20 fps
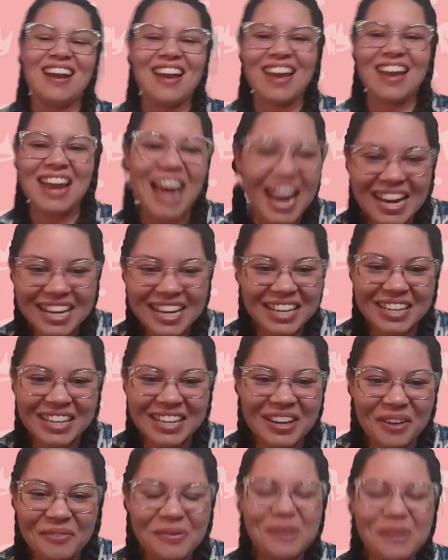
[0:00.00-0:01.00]
and I didn't
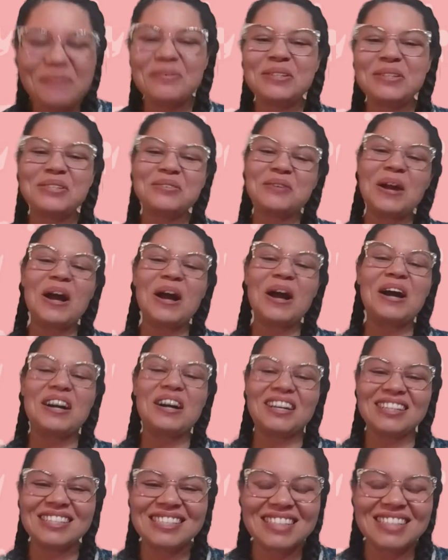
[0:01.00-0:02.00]
know what was
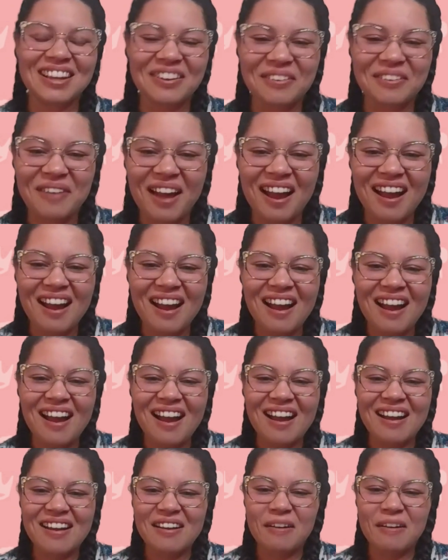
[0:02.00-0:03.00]
wrong. So,
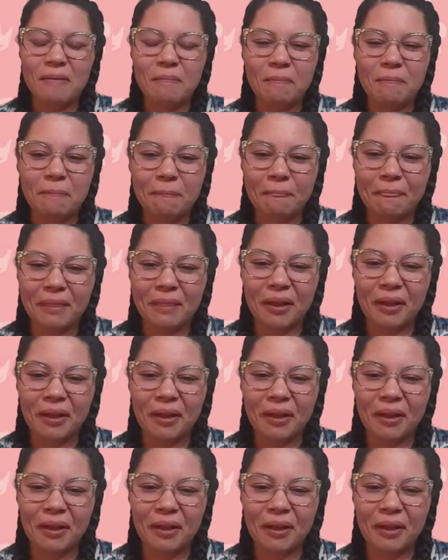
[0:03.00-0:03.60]
when